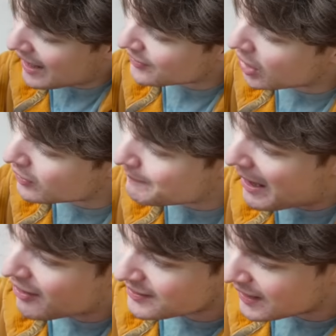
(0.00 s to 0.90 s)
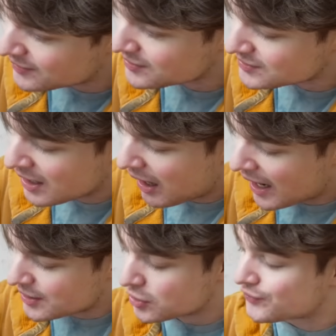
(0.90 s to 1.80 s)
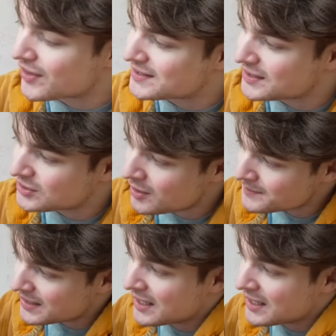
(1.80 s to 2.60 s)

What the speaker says: and the only power connectors I use for the systems